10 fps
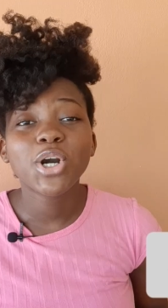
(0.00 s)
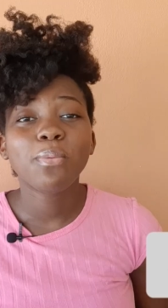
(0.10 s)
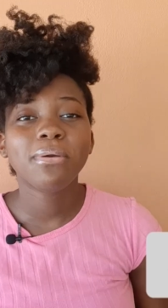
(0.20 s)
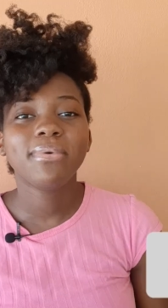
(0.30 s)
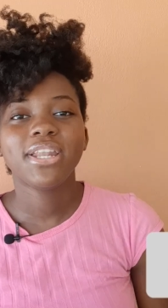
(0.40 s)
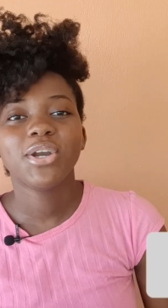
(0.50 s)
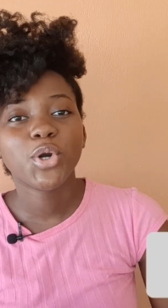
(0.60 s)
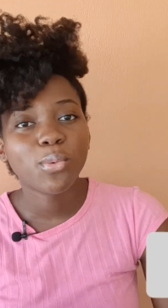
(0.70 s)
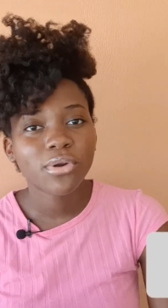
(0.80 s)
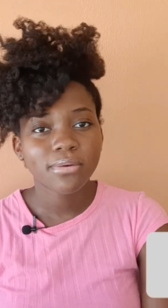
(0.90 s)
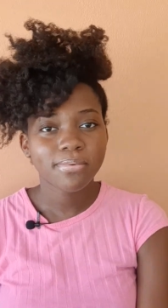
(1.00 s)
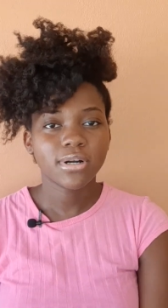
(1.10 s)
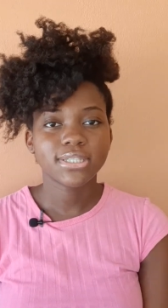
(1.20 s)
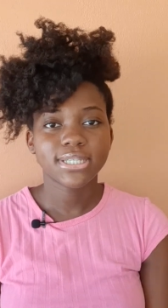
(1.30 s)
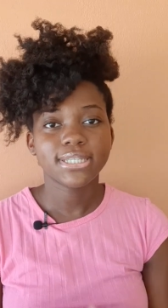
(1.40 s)
I hope it made your homework
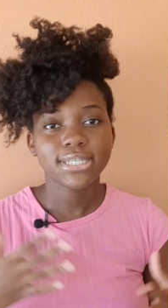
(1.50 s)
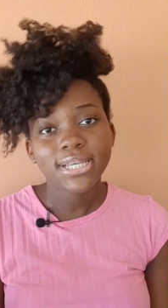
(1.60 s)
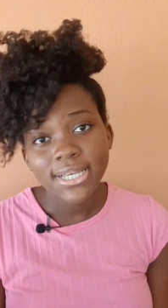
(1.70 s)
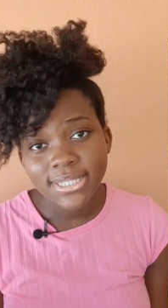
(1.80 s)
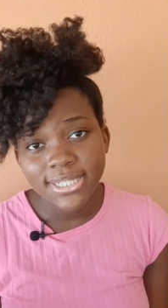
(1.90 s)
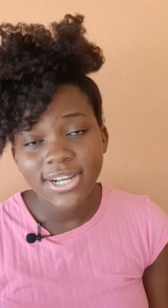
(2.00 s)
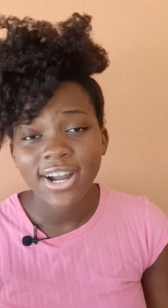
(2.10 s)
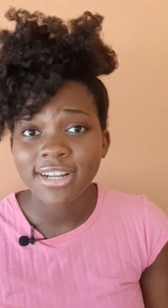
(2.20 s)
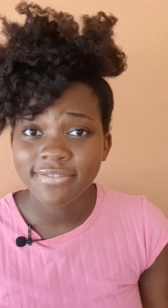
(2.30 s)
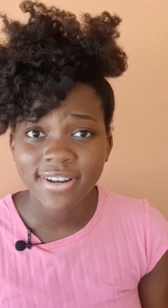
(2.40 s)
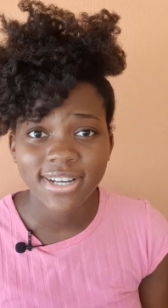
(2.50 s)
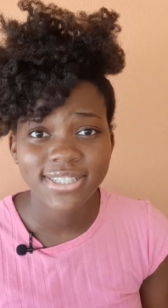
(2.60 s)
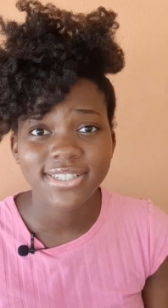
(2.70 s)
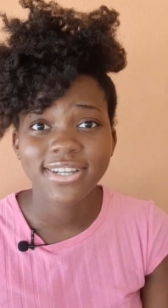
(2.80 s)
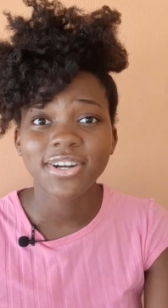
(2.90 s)
process easier and
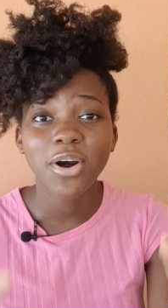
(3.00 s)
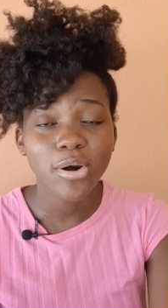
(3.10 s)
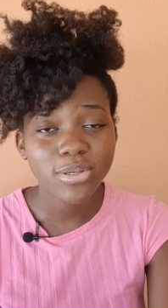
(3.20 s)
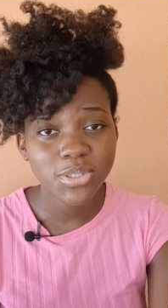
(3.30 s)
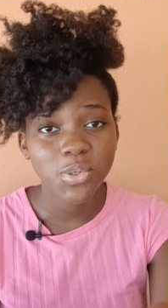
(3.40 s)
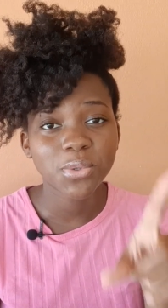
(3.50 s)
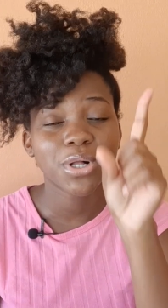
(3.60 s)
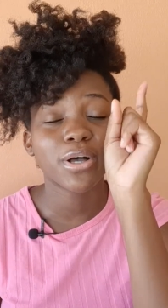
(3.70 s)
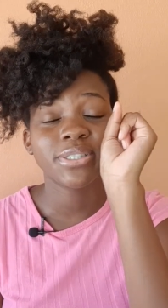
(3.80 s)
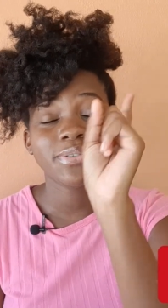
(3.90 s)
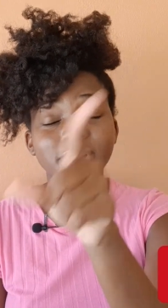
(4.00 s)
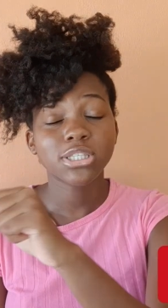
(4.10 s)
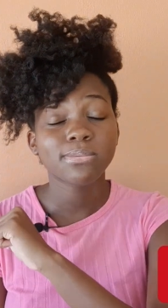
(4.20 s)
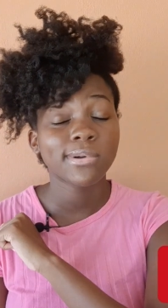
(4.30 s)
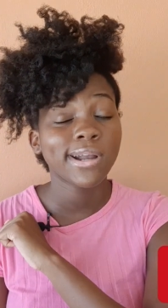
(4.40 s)
faster, and also will cause you not
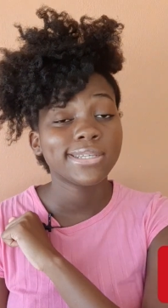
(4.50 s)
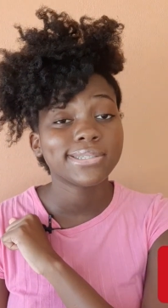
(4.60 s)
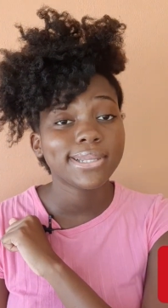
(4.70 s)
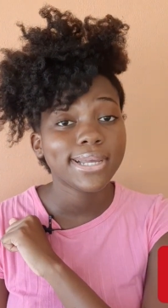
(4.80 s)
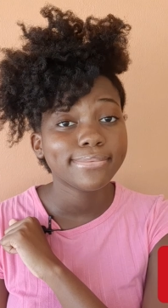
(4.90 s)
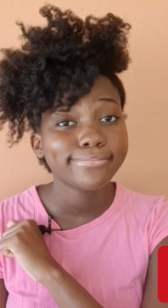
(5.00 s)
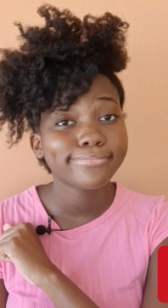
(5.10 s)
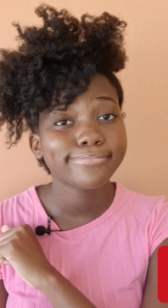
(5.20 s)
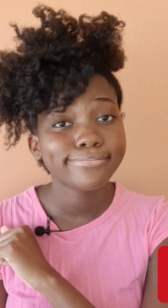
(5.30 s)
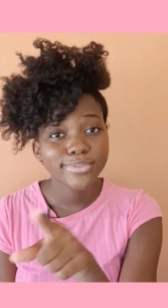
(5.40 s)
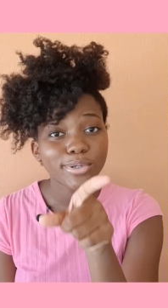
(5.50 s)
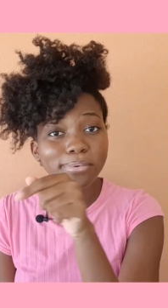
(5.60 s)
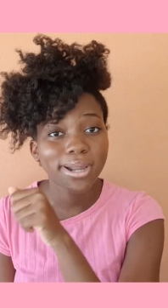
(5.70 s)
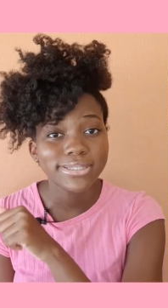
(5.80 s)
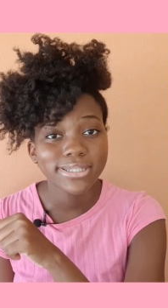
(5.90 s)
to procrastinate. Don't
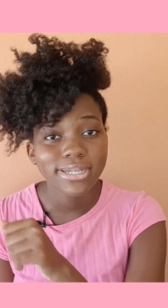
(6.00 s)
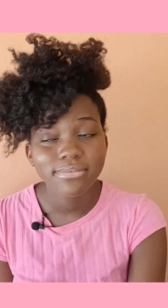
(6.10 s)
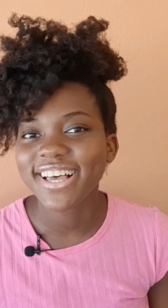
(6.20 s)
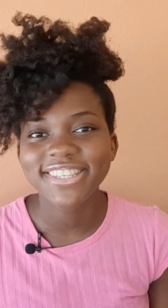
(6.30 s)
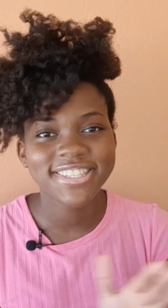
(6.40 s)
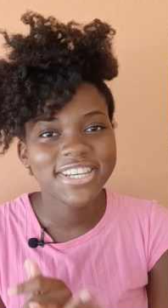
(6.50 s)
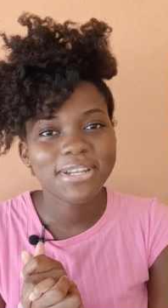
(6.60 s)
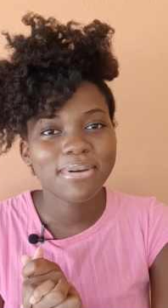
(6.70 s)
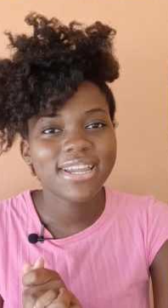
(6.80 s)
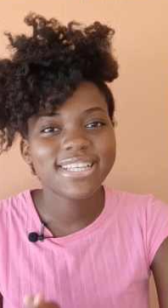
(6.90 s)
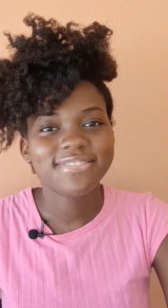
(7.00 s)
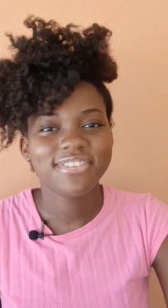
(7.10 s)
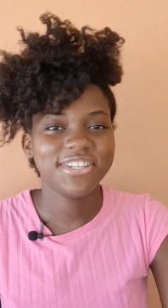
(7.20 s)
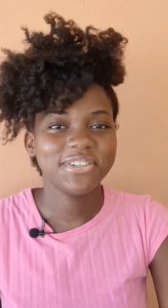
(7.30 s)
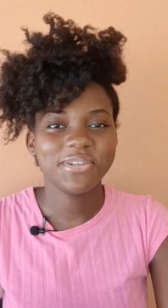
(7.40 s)
procrastinate. So I'll see you in my next
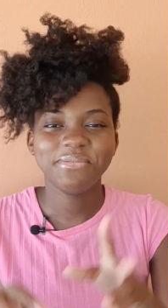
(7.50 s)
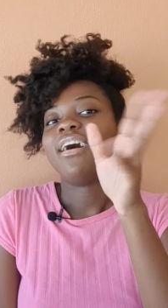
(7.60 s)
video.